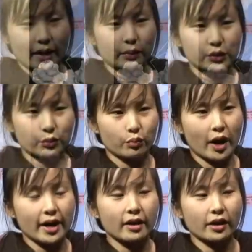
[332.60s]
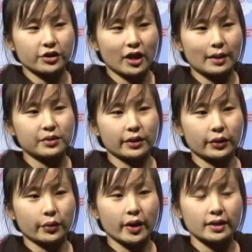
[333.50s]
been able to run our jobs on
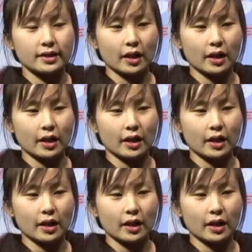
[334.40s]
the grid,